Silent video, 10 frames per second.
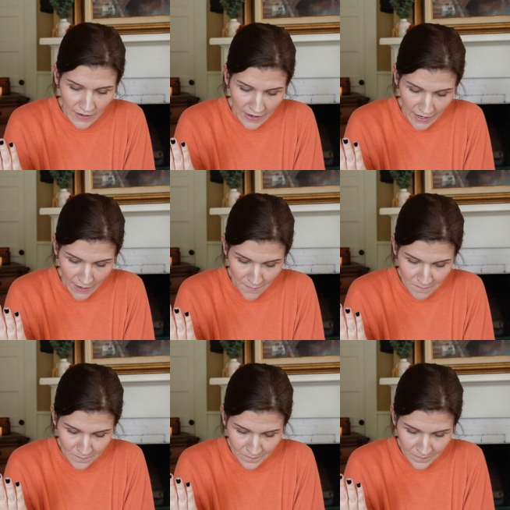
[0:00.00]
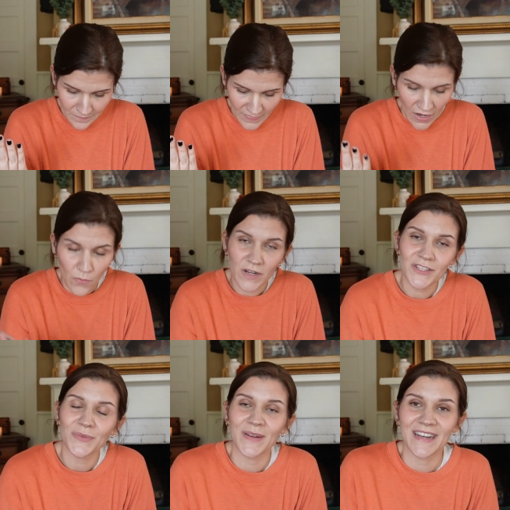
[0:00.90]
um, I wanted
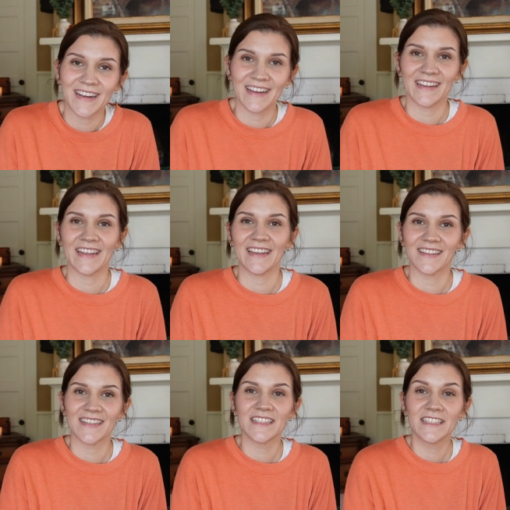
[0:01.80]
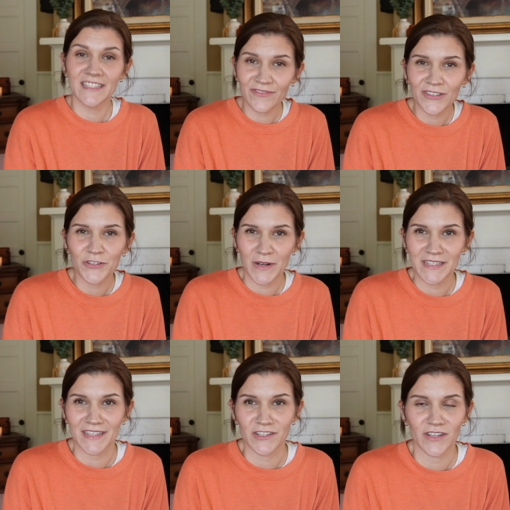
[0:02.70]
to read it in a different
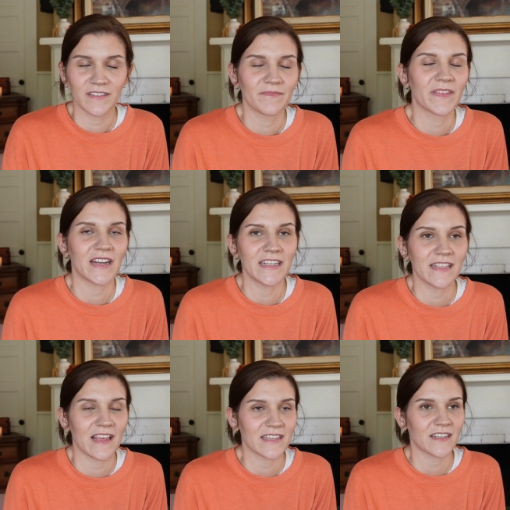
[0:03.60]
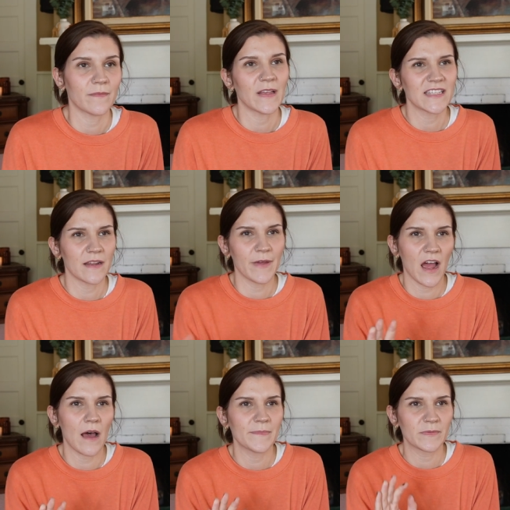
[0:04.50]
translation than I did last time. Last time I
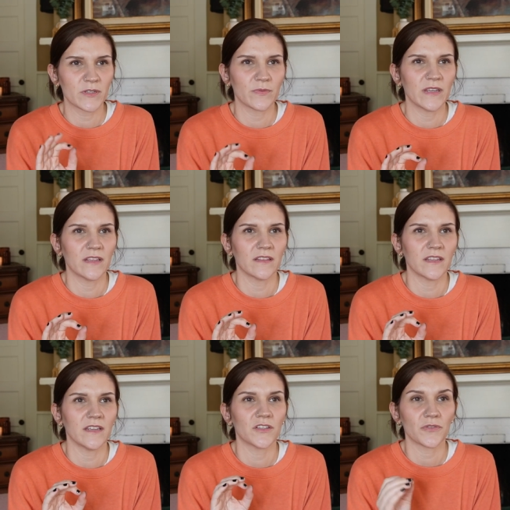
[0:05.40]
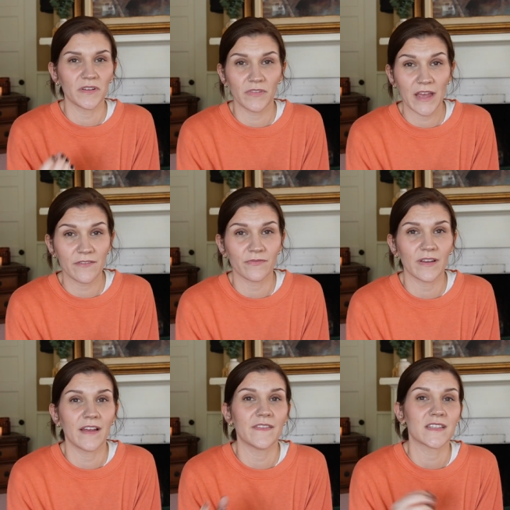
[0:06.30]
hopped between the Tree of Life
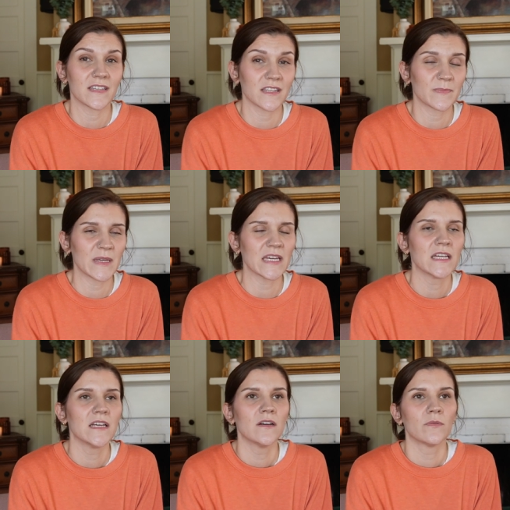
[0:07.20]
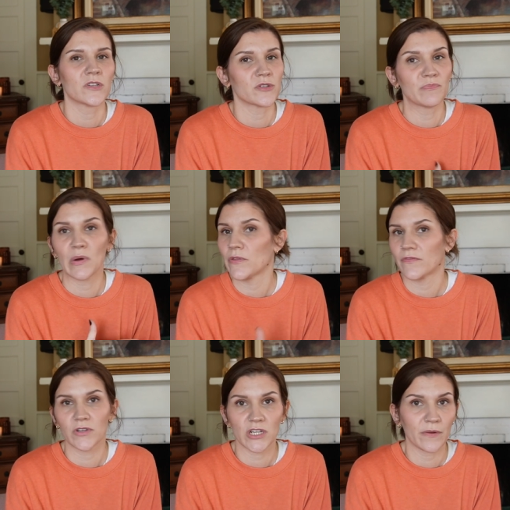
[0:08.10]
and the CSB which both
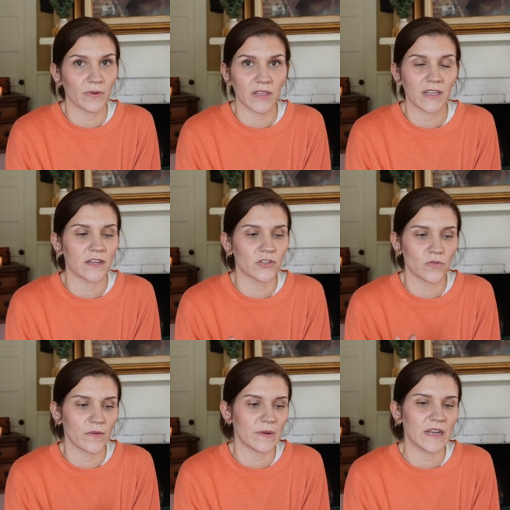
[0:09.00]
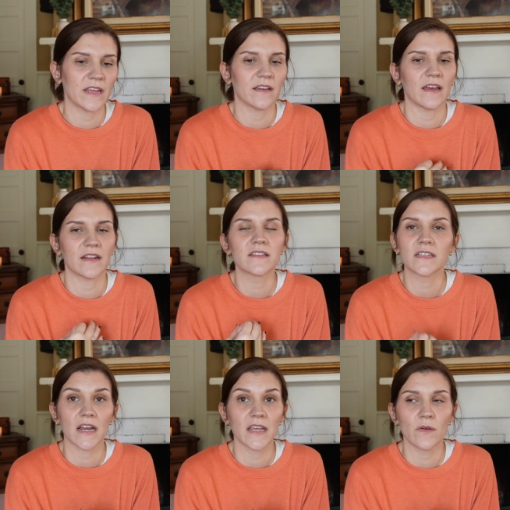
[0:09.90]
of which I really enjoy reading and
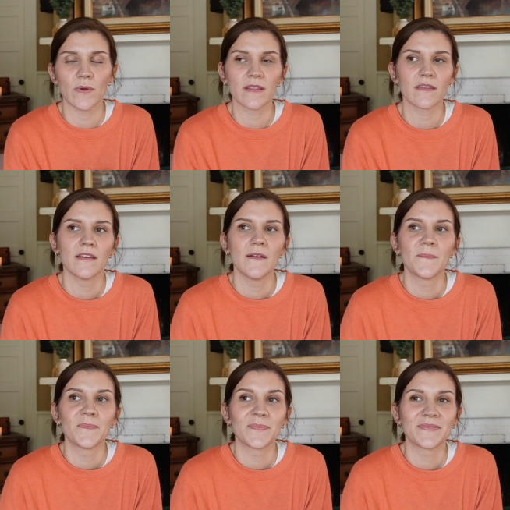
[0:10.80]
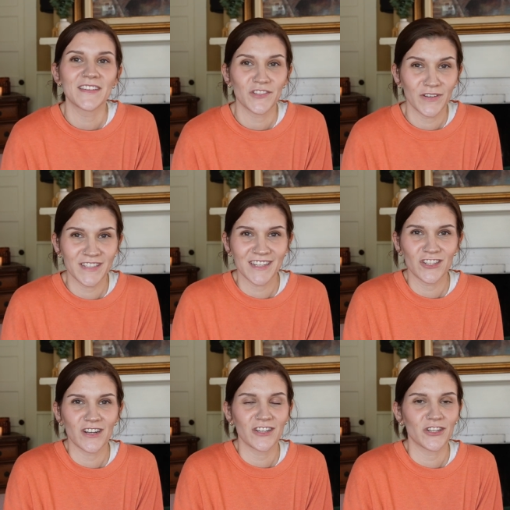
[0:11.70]
studying with. This
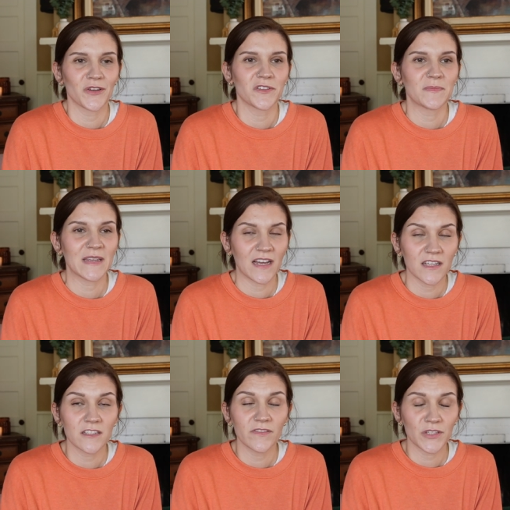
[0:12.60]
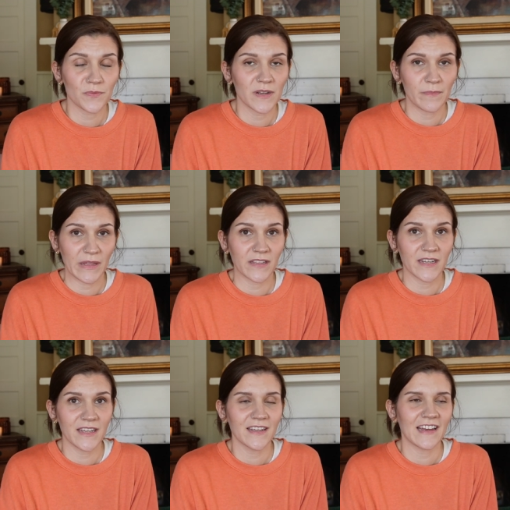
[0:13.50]
translation I chose because of its
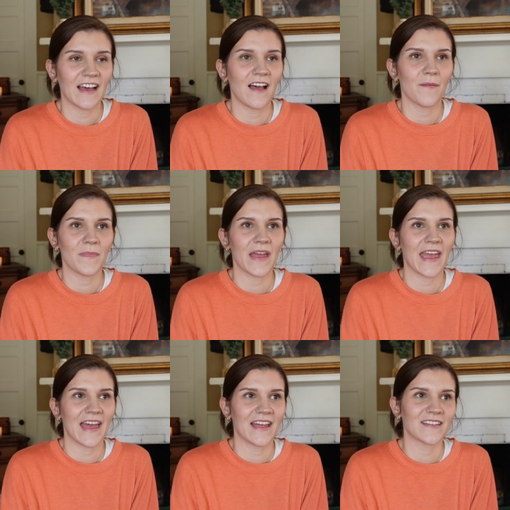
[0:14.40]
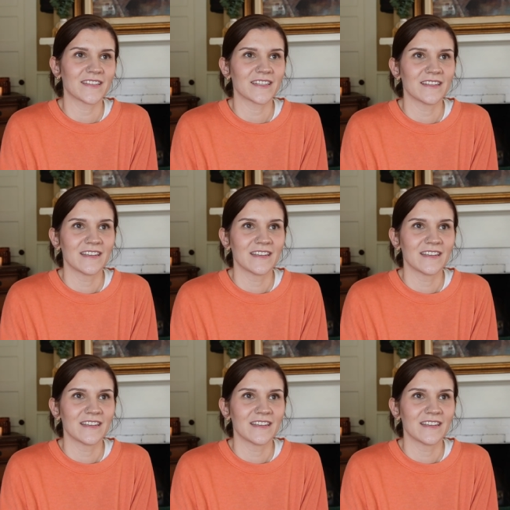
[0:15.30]
readability, um, and